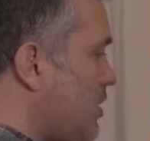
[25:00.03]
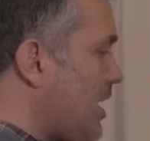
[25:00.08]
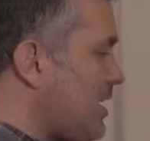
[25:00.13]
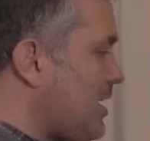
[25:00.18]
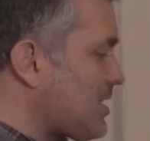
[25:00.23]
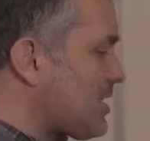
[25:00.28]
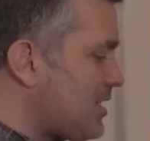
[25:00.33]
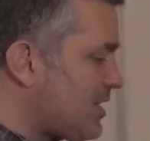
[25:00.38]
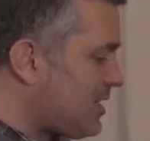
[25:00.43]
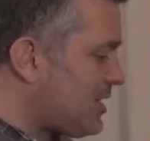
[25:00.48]
you
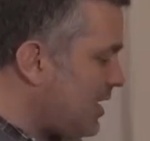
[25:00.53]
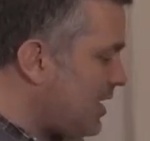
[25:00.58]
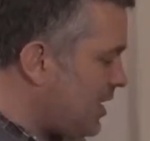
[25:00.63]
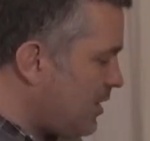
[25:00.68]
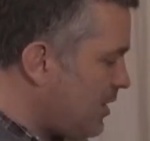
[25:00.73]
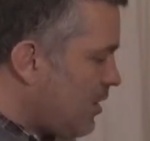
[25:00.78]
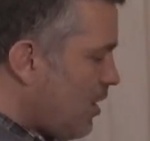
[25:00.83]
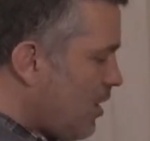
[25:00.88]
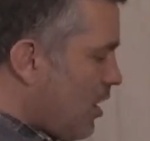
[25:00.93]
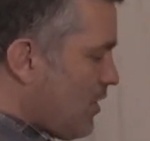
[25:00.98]
guys can
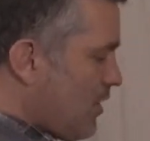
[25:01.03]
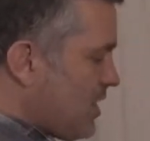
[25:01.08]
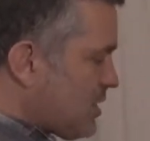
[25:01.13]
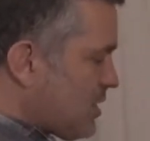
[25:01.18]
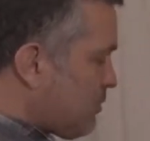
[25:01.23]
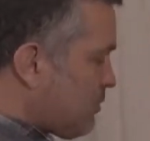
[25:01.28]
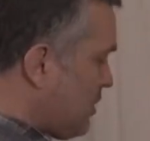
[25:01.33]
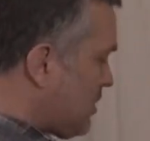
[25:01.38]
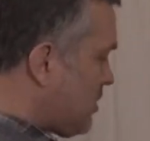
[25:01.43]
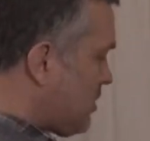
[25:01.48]
see on
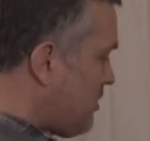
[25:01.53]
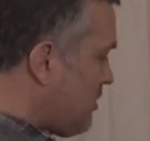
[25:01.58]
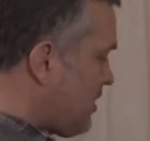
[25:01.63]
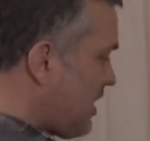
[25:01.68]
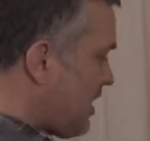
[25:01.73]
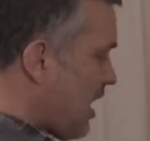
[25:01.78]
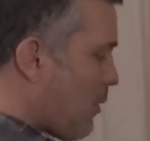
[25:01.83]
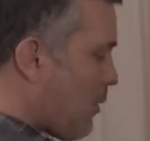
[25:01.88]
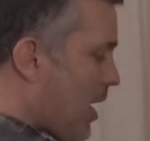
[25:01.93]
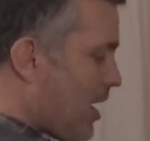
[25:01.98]
this printer
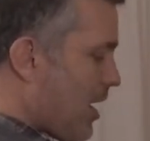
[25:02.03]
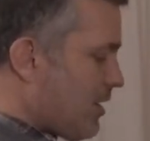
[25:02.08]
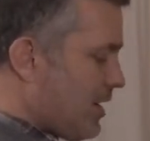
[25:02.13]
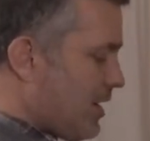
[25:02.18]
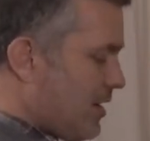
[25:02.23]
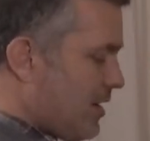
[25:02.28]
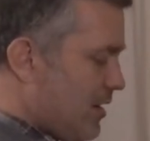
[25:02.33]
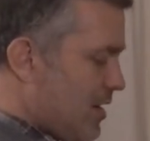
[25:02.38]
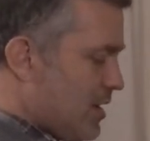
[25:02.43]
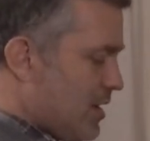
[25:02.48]
that I wired
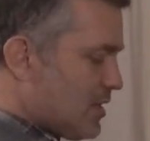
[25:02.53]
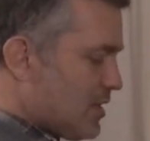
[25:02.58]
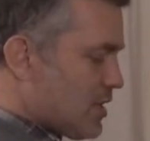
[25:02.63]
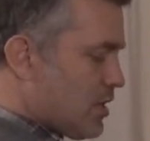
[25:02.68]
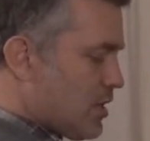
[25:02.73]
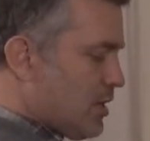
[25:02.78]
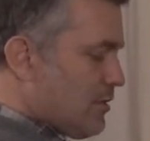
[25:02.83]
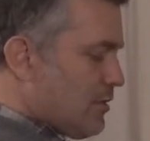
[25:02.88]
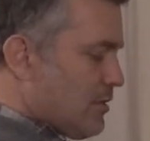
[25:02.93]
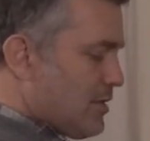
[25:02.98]
in. So
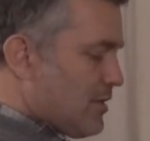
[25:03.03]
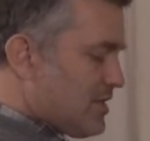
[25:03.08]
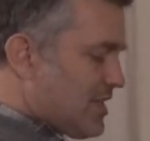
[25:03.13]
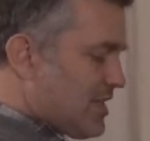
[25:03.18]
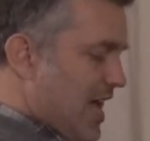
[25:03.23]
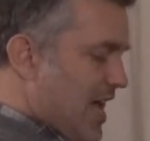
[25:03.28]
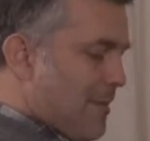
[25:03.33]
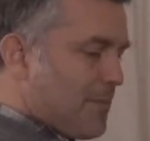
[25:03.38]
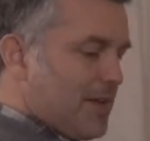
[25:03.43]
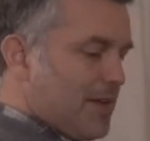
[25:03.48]
you
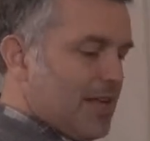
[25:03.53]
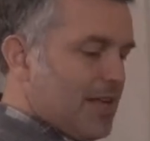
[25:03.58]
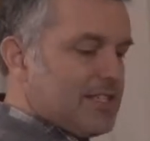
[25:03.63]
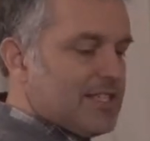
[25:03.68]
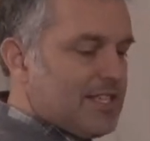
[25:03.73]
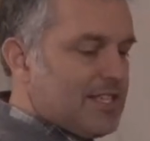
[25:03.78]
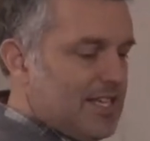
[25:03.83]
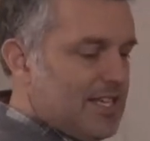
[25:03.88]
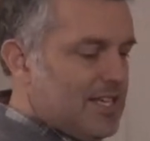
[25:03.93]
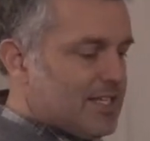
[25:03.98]
tap it,
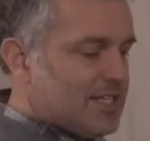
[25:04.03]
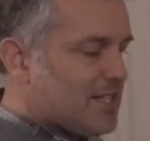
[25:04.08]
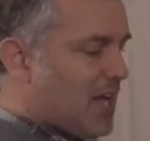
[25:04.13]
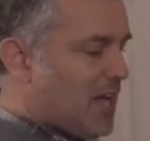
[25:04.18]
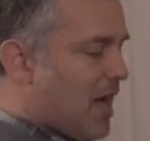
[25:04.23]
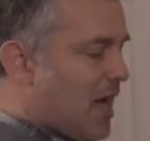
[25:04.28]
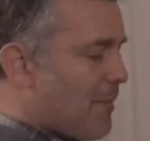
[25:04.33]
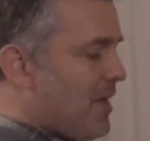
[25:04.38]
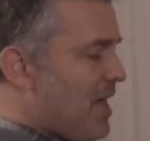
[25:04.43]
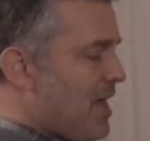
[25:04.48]
it's an
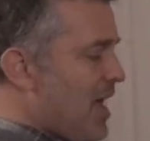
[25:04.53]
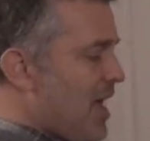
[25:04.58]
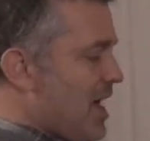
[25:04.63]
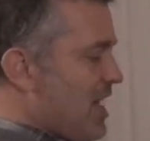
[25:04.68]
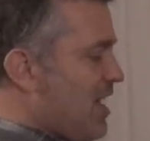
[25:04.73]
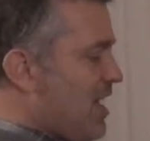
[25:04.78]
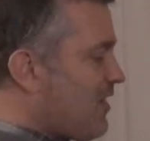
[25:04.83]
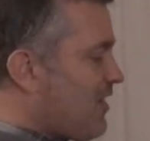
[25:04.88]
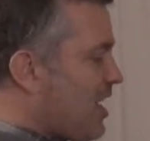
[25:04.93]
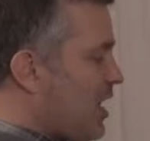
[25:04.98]
e-stop,
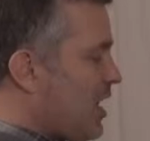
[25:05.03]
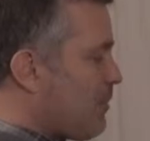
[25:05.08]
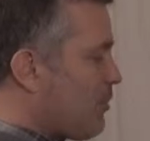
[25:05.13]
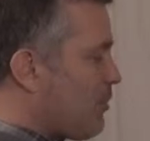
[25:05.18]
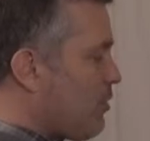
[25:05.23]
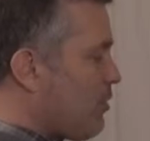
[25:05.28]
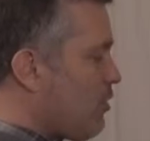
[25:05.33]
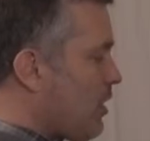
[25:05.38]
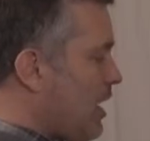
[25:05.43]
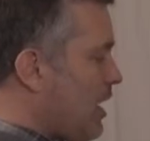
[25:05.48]
and I've got it
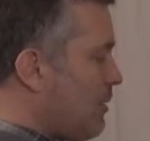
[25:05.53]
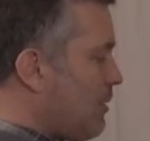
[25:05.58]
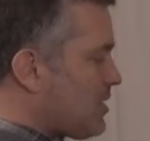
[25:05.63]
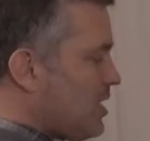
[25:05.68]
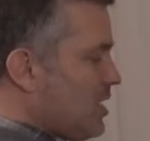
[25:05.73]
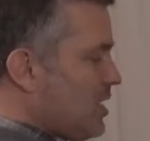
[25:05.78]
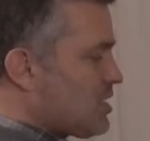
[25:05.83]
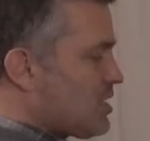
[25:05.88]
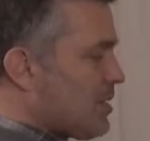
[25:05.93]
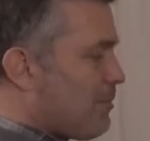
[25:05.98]
programmed
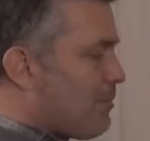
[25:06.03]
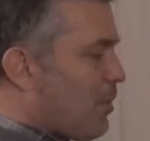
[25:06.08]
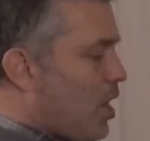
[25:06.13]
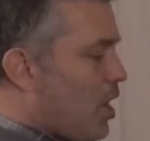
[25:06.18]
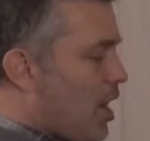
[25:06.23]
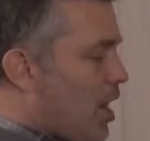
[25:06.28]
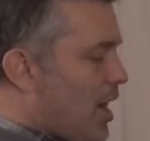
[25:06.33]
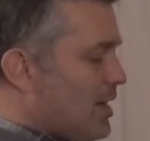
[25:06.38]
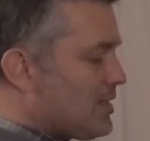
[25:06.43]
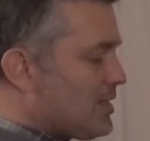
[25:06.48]
to
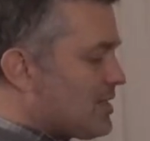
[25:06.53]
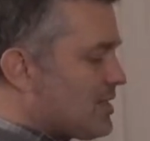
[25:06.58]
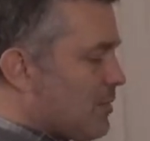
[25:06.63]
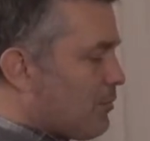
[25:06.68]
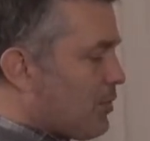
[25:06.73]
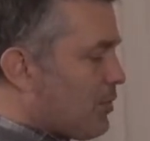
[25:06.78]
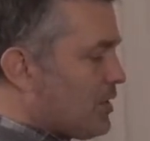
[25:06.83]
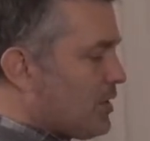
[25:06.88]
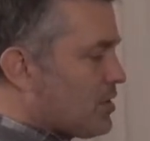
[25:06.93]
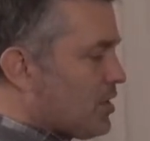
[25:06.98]
pause the
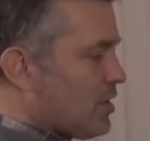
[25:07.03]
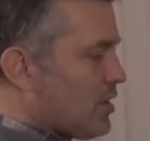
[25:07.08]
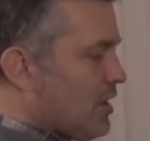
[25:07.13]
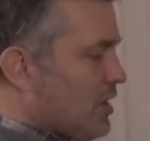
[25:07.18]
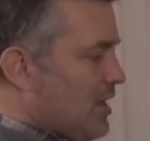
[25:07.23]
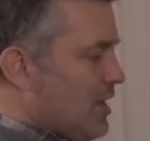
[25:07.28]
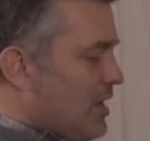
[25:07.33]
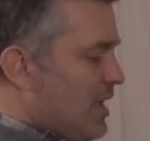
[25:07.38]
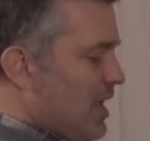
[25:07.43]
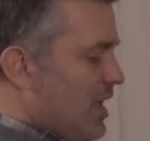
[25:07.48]

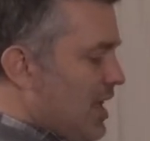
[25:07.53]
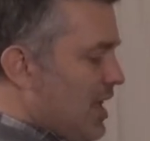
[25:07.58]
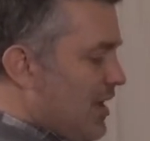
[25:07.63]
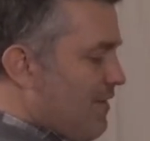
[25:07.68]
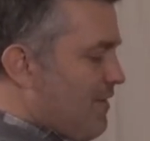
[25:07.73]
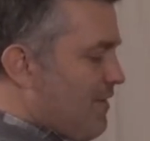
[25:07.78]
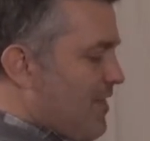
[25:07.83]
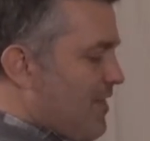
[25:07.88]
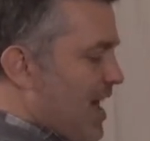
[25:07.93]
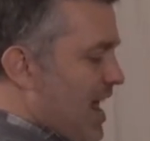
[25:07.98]
printer
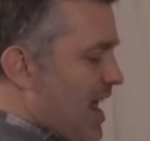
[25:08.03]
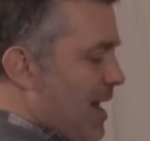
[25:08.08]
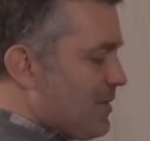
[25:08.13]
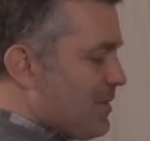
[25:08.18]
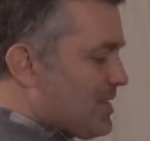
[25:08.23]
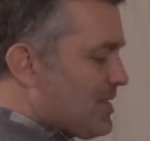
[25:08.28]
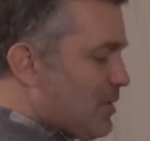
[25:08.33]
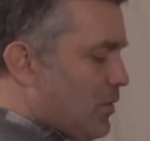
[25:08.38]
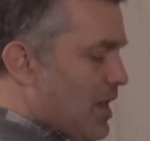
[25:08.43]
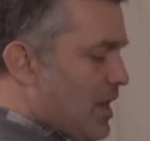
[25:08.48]
if that
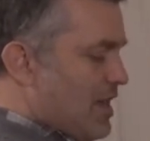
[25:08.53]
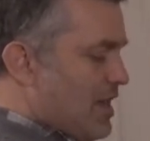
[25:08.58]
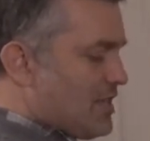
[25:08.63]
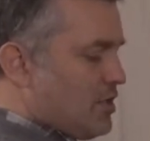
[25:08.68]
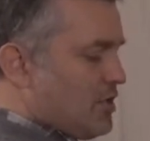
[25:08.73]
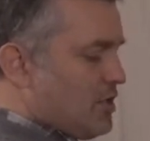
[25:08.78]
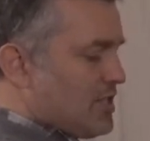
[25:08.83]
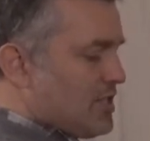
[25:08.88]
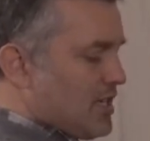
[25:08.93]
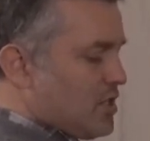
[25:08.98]
happens. And as
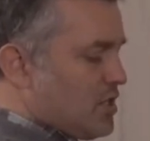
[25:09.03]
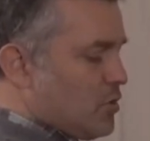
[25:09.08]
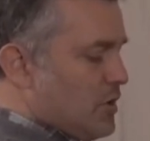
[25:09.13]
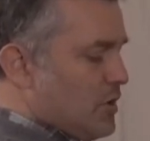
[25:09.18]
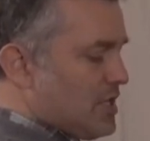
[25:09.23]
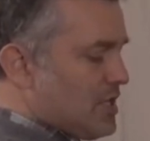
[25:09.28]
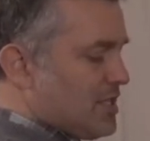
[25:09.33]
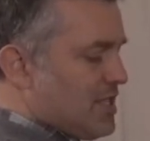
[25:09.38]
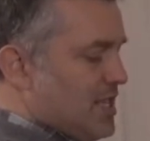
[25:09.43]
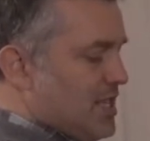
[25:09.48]
soon as I
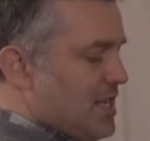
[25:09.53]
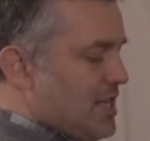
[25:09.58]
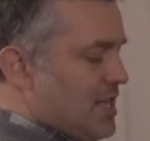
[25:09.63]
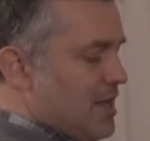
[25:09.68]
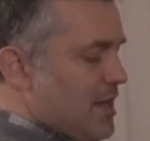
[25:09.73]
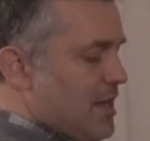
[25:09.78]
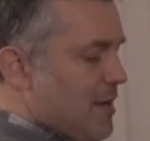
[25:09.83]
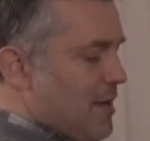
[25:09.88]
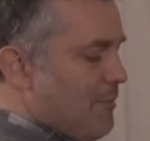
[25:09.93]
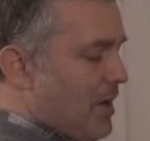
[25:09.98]
twist
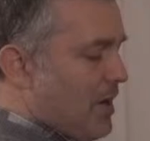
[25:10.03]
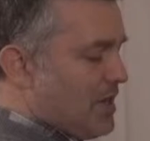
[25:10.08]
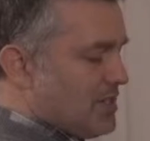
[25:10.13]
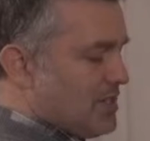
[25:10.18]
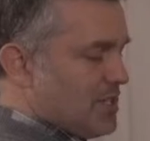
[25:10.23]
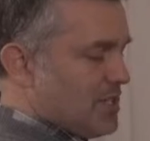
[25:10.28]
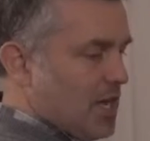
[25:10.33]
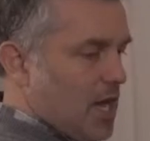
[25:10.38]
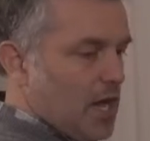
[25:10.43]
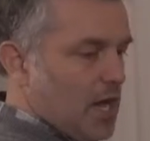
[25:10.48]
the
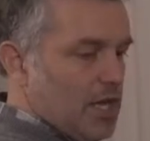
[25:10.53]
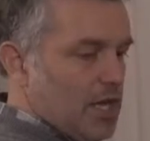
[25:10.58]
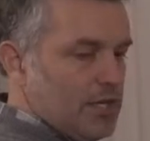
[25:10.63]
button to